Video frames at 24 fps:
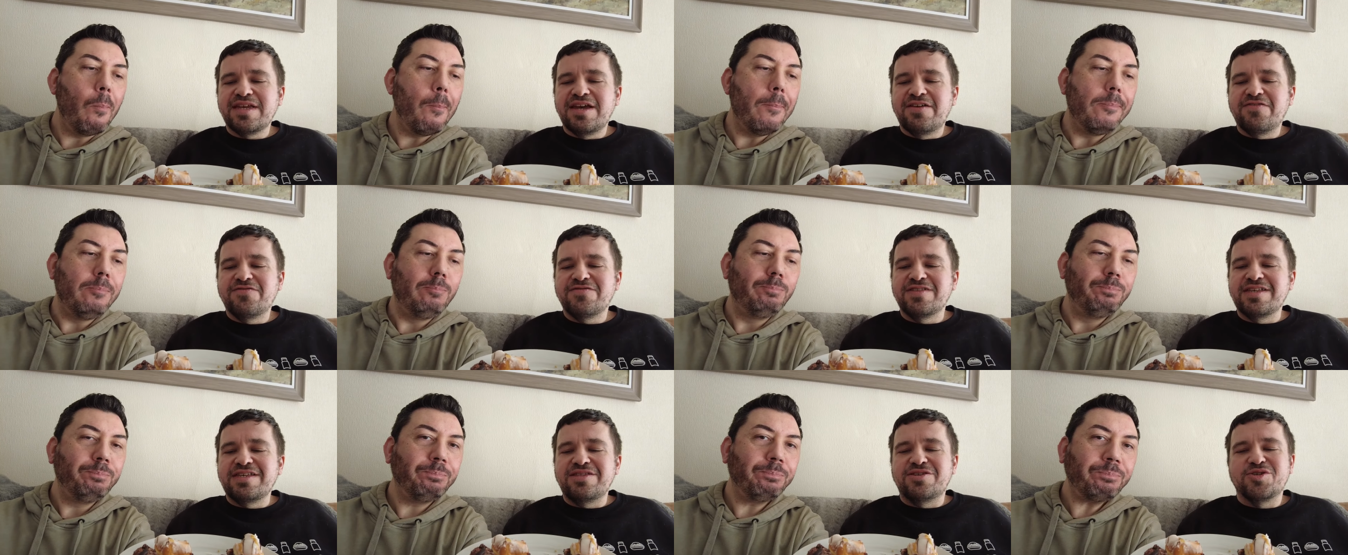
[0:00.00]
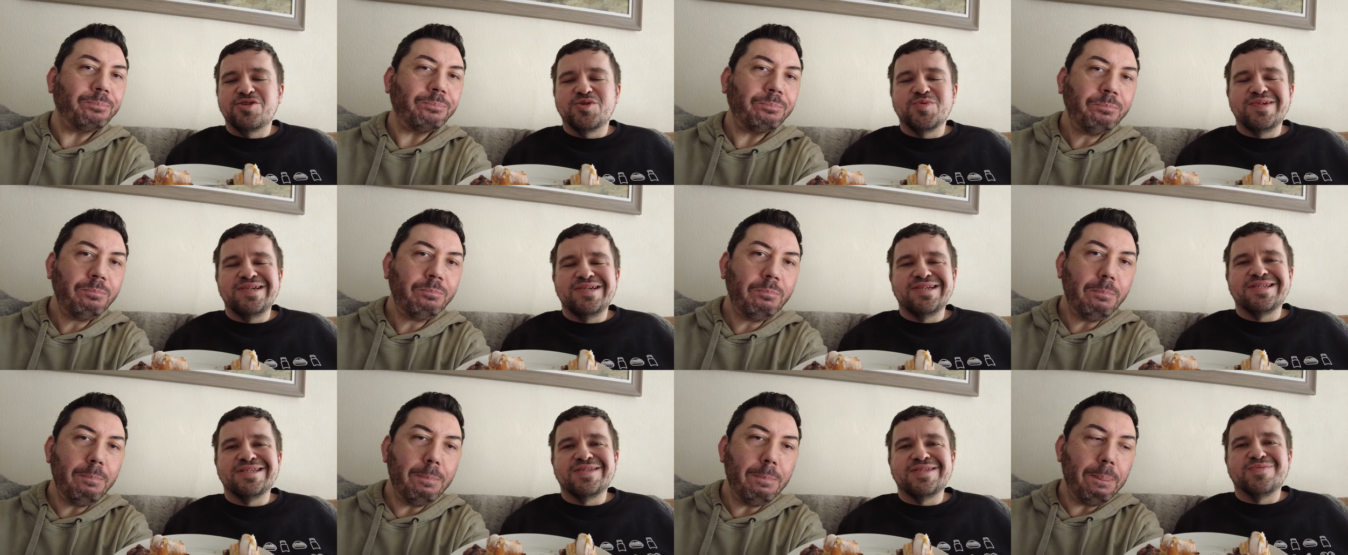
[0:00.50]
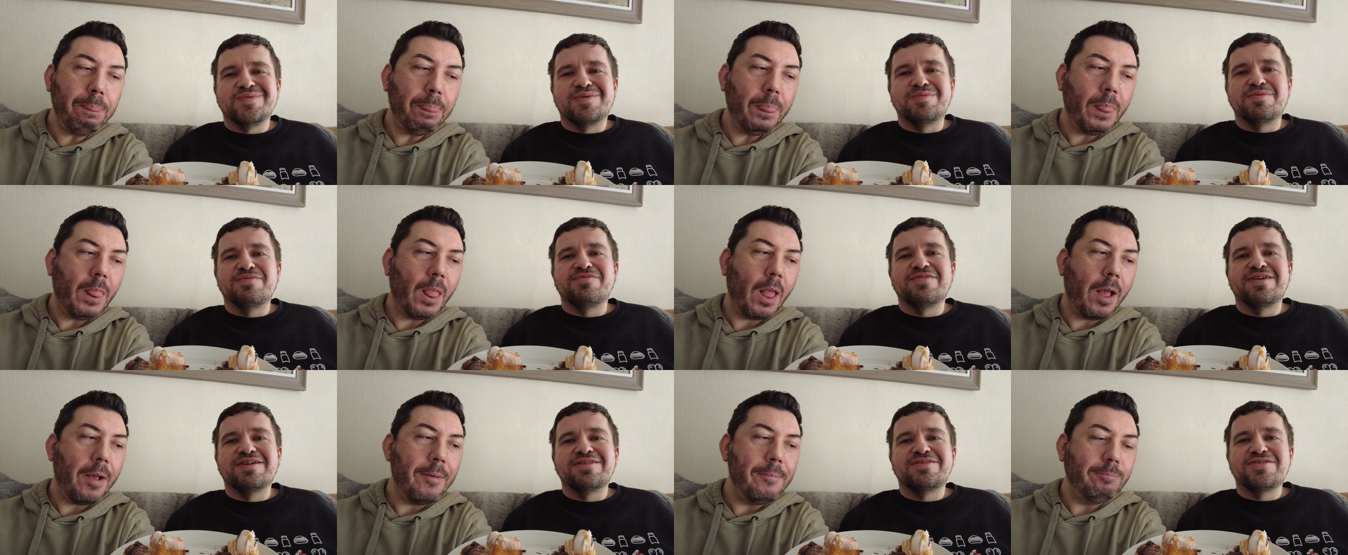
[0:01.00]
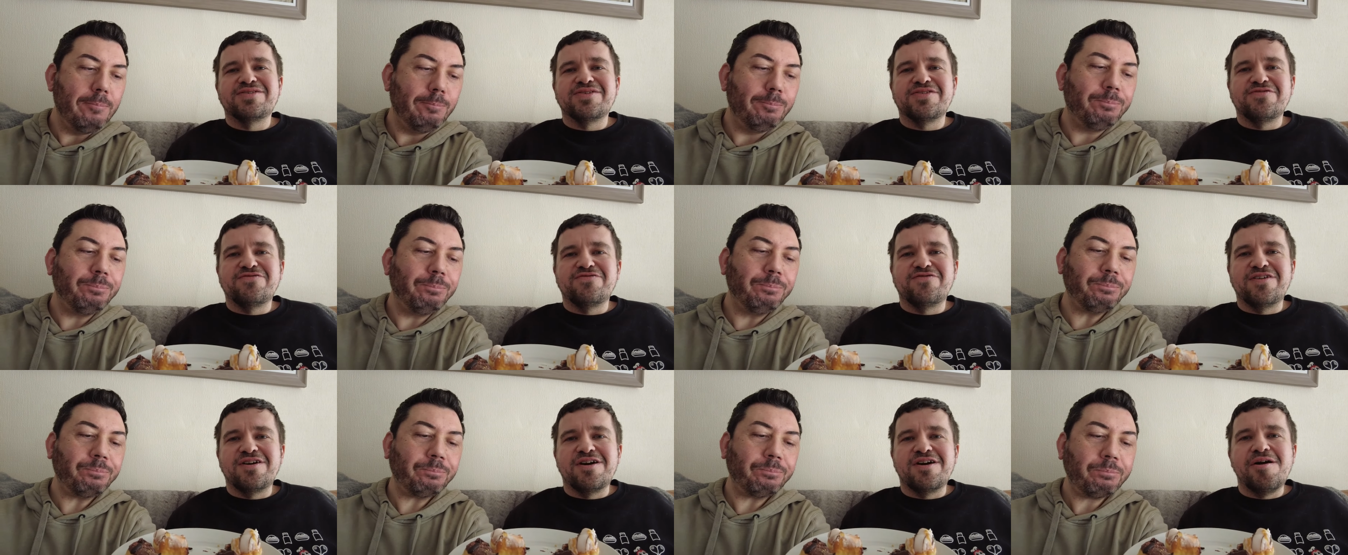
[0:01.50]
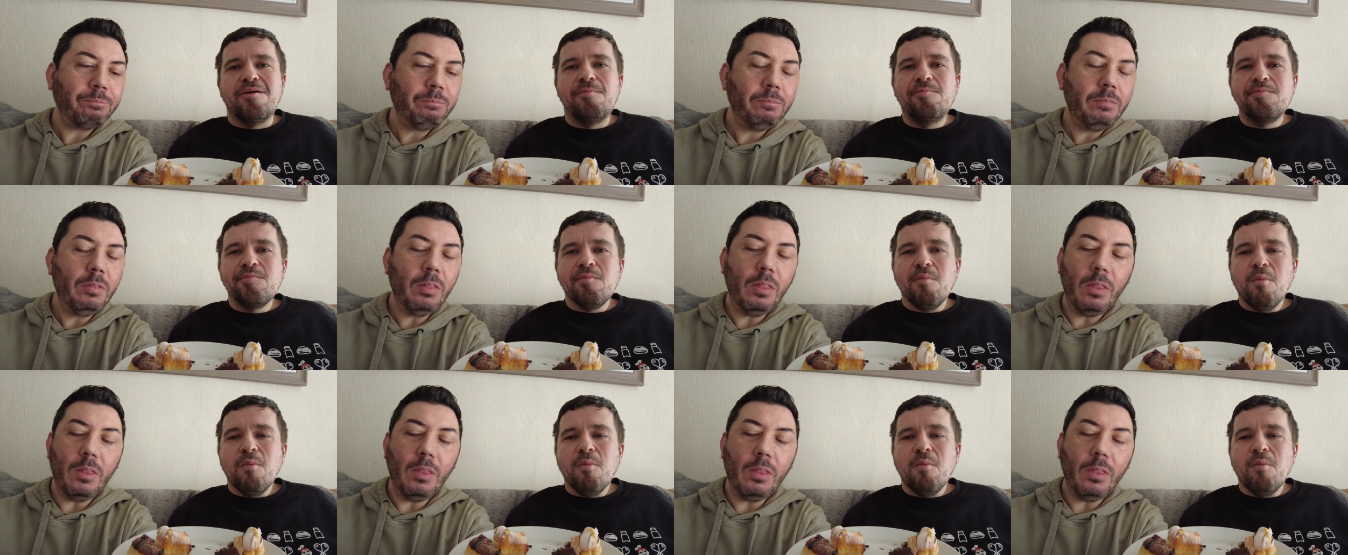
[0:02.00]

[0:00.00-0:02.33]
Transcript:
Speaker 1: definitely the sweetest one we've had so far.